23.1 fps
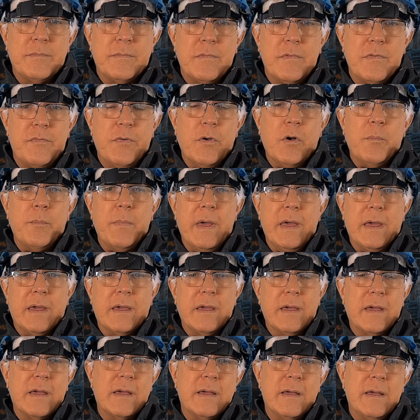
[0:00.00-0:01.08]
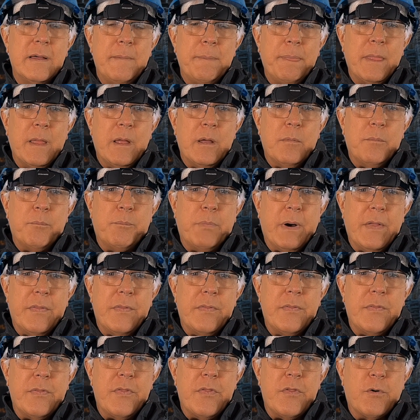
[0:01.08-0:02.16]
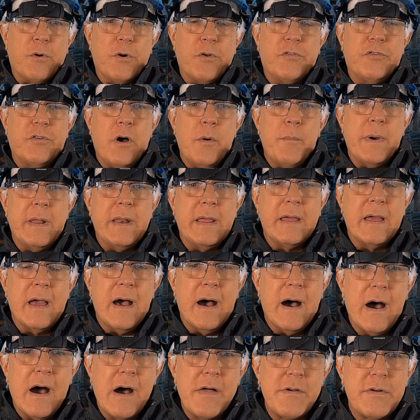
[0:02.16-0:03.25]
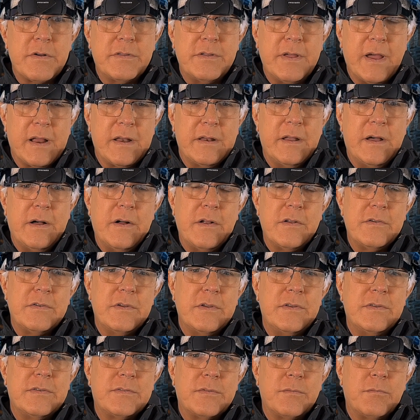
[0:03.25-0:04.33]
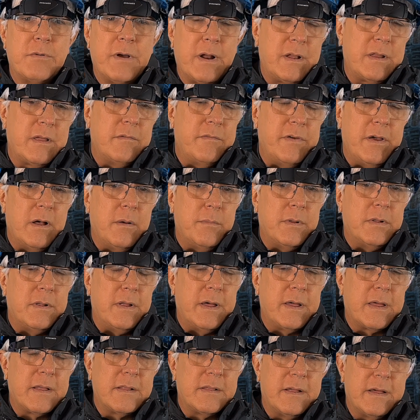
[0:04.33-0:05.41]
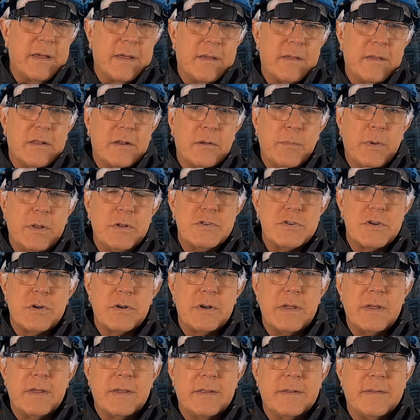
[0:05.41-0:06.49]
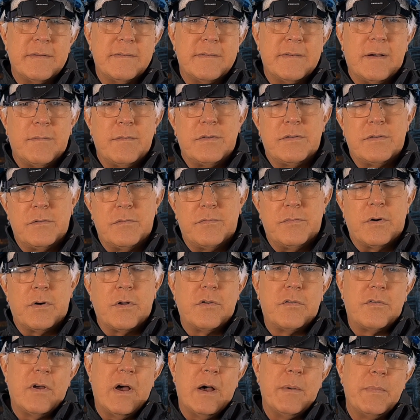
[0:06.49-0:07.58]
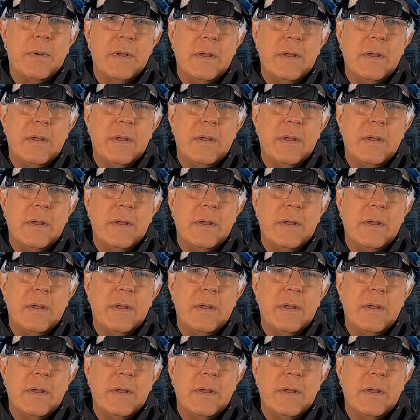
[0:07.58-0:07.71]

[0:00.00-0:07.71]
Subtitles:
filmmaking, but there are so many other technologies readily available, like Midjourney and obviously Photoshop,